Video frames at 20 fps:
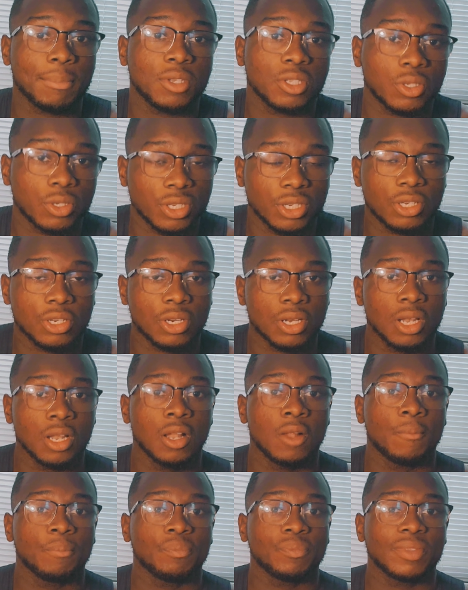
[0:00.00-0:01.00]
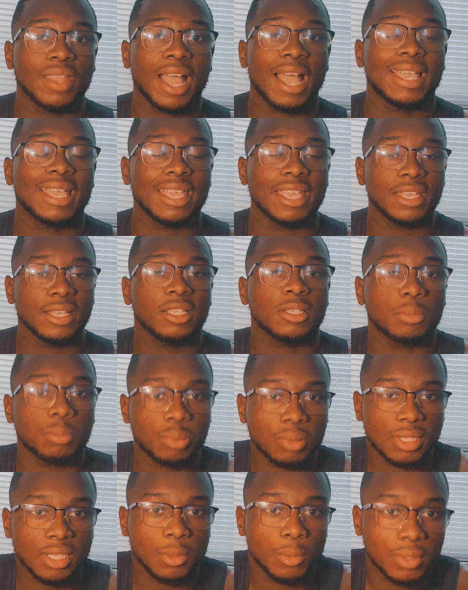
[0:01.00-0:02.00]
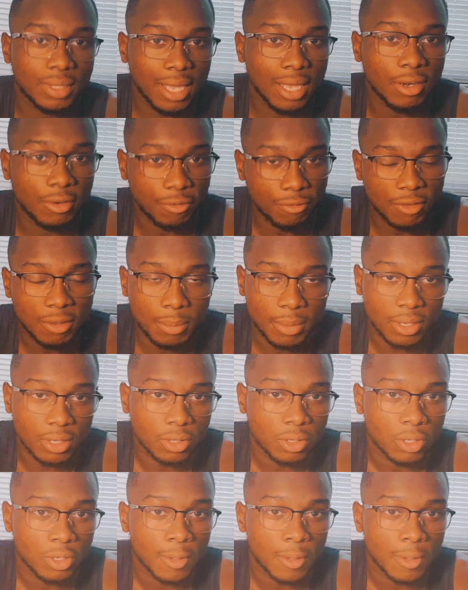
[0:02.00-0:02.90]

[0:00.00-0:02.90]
So you're not incomplete without a female.